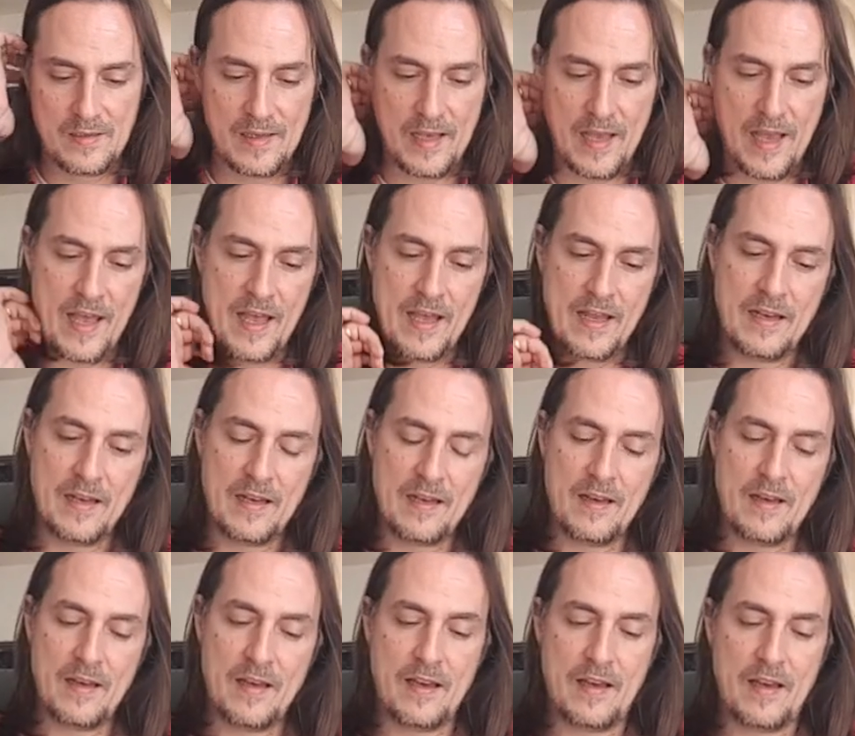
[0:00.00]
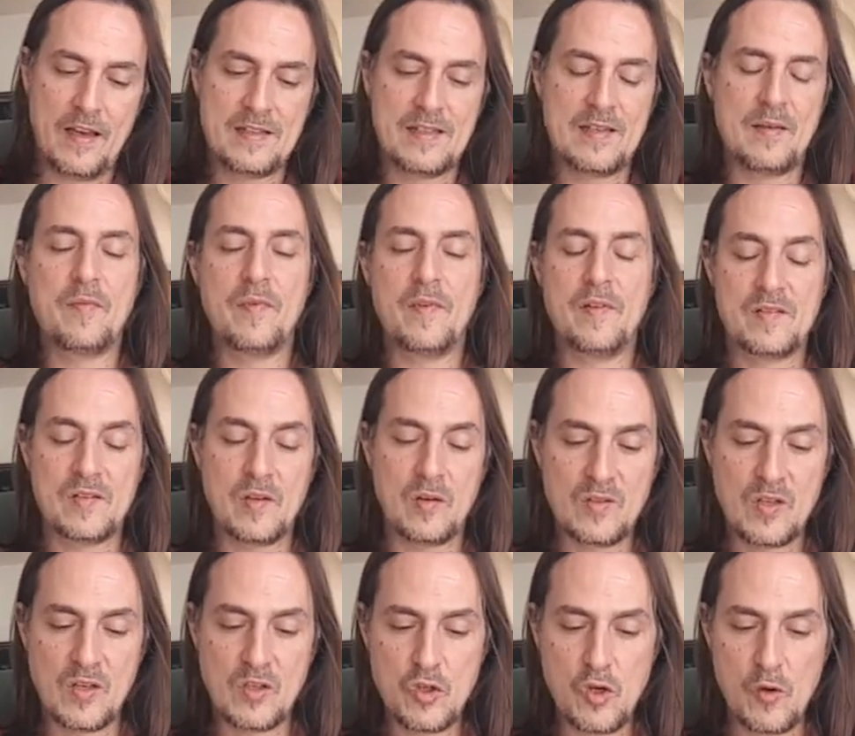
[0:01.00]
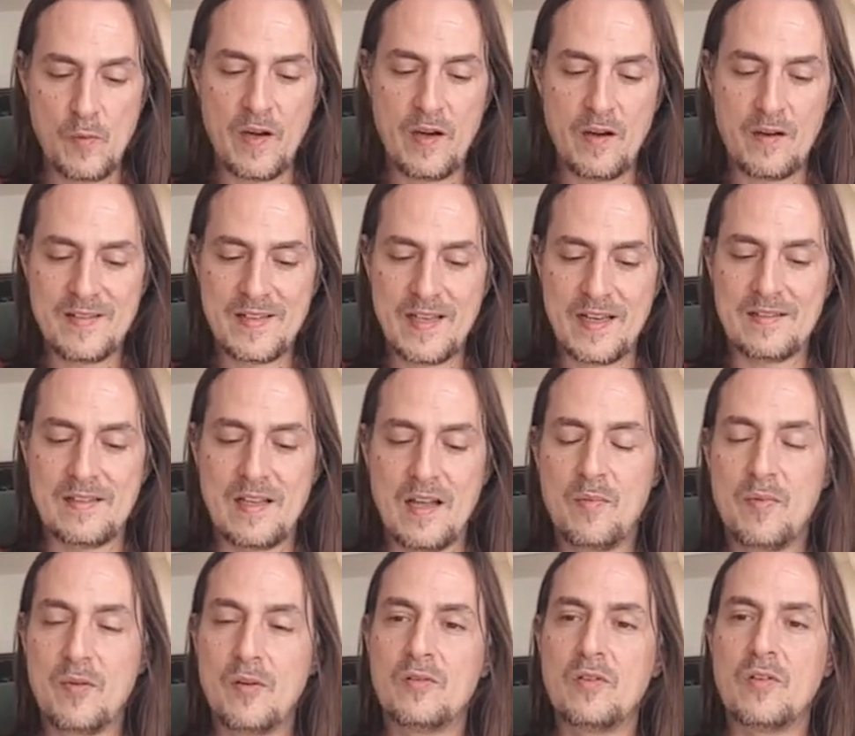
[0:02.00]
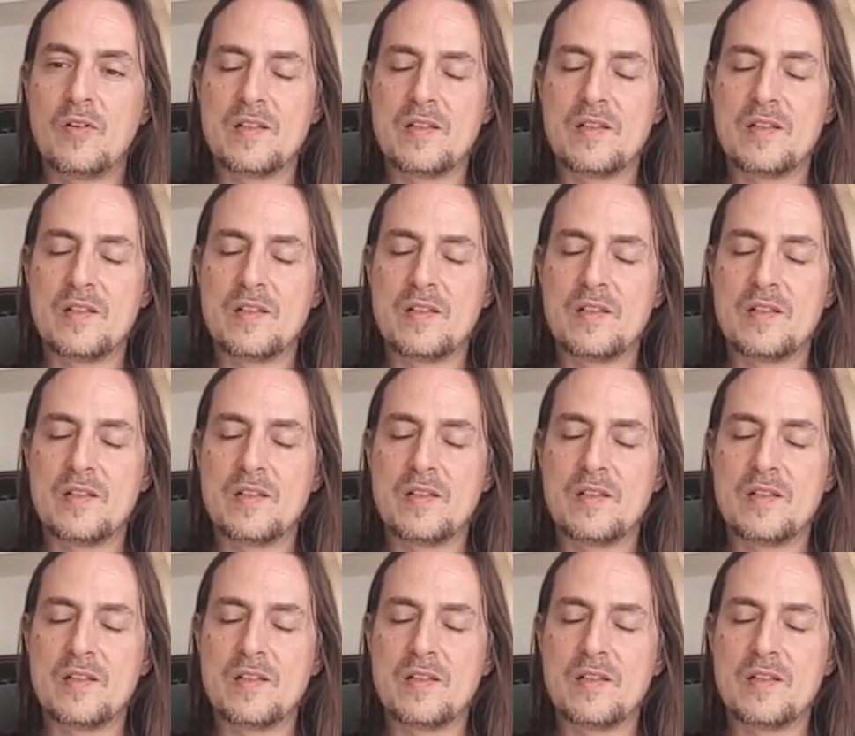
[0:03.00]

And it's a, so the Jupiter sextile Pluto